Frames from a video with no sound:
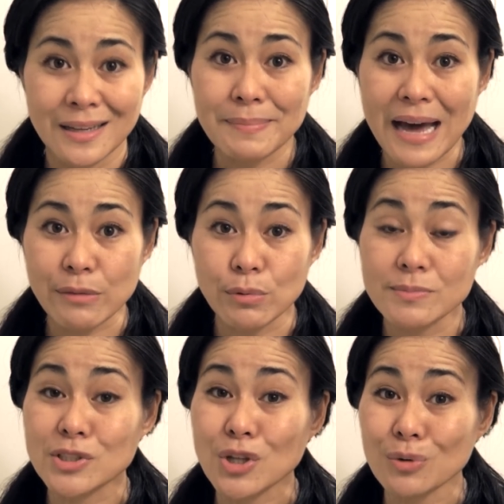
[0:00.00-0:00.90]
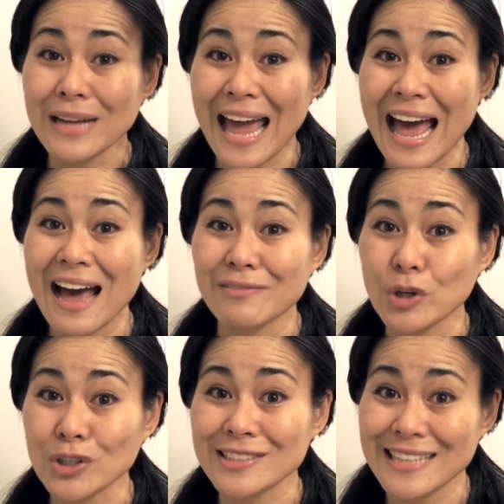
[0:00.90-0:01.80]
bathrooms don't have
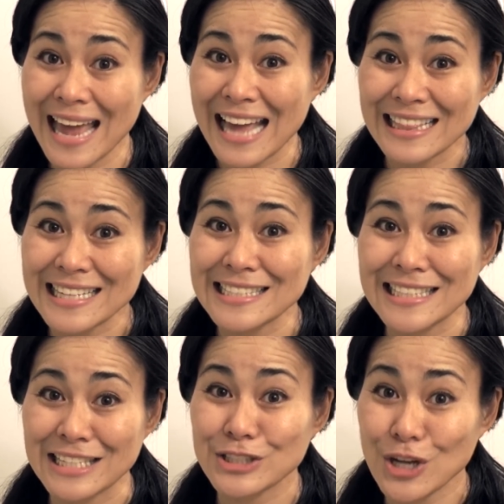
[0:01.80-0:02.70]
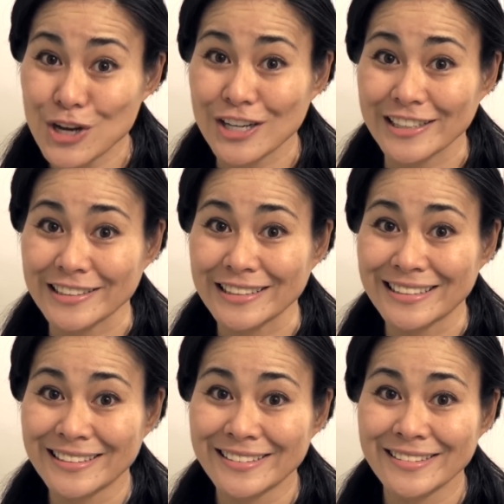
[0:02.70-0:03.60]
hooks to hang these things on.
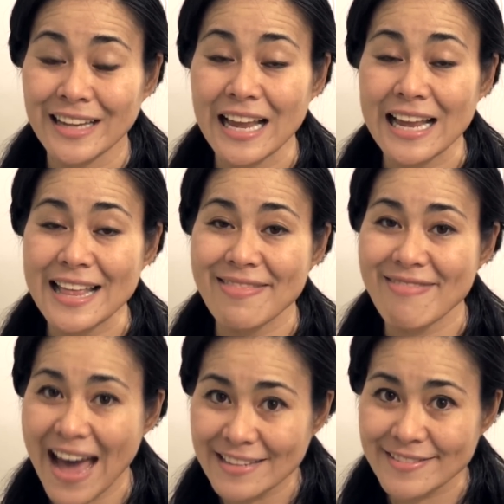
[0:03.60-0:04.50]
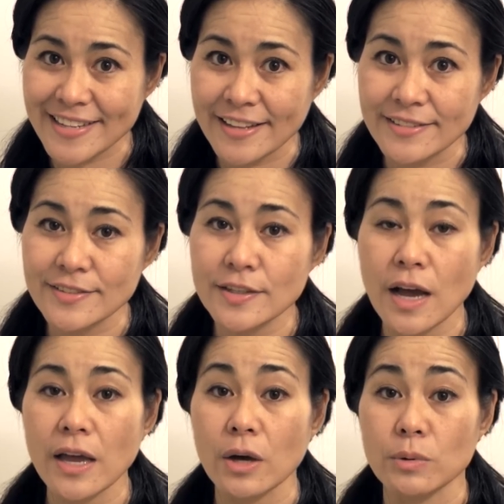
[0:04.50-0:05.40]
In that sense,
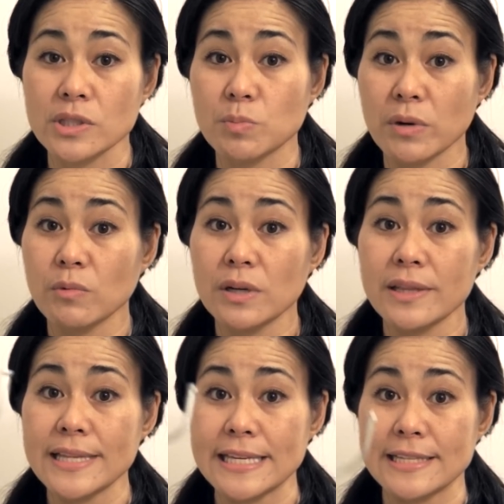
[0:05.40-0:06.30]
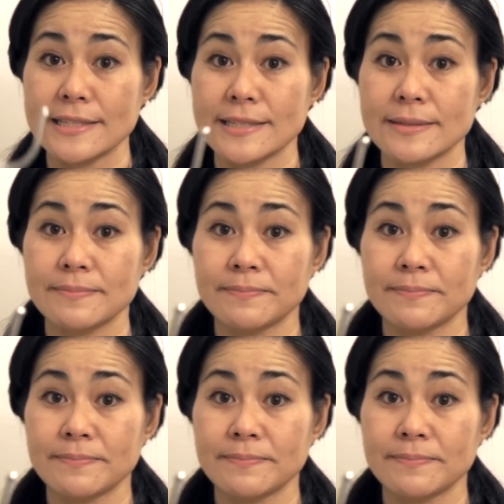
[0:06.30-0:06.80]
I always bring one of these.